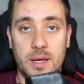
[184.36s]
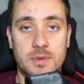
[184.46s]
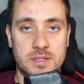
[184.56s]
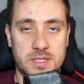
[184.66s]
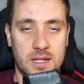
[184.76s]
able
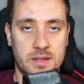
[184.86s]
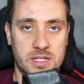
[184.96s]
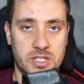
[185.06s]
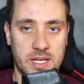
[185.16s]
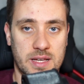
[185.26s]
to tell
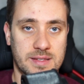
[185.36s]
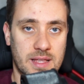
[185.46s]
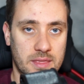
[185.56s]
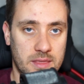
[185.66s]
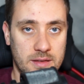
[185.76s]
Next.js
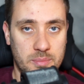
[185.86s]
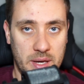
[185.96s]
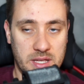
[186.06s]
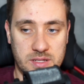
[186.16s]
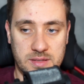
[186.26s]
these
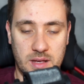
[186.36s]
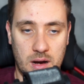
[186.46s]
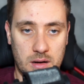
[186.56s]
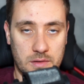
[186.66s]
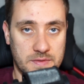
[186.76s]
pages
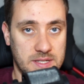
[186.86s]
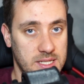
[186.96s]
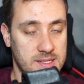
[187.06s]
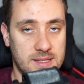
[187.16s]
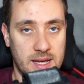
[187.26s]
are of
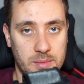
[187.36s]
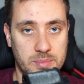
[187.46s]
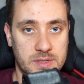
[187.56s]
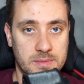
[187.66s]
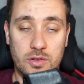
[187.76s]
these
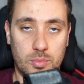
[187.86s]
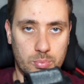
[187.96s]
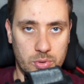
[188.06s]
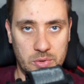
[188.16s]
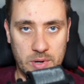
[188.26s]
types, so
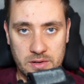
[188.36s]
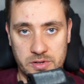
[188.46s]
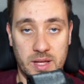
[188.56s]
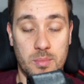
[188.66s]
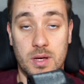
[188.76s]
pre-render
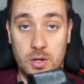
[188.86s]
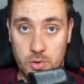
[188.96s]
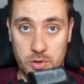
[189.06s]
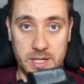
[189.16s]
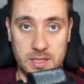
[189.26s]
them
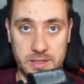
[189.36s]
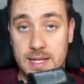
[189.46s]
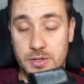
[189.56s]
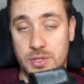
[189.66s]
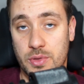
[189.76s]
accordingly.
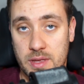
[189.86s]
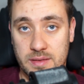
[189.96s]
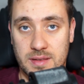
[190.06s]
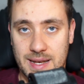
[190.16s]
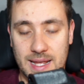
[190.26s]
And to do
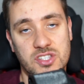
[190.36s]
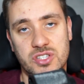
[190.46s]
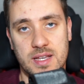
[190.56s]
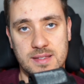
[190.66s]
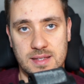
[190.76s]
this,
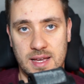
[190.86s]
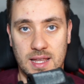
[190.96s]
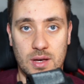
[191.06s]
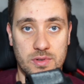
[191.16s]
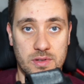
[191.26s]
Next.js
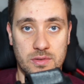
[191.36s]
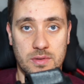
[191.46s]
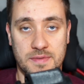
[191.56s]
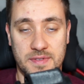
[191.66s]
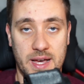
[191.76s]
allows us to
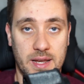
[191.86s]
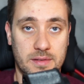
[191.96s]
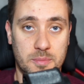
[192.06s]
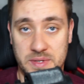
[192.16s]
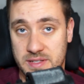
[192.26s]
define
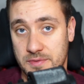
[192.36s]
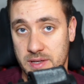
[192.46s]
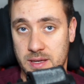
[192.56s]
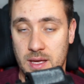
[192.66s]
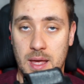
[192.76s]

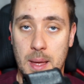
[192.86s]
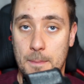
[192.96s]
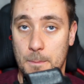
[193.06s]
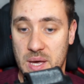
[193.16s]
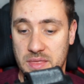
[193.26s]
specific
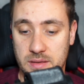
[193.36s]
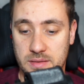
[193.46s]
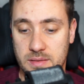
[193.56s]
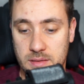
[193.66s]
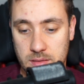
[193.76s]

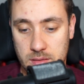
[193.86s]
methods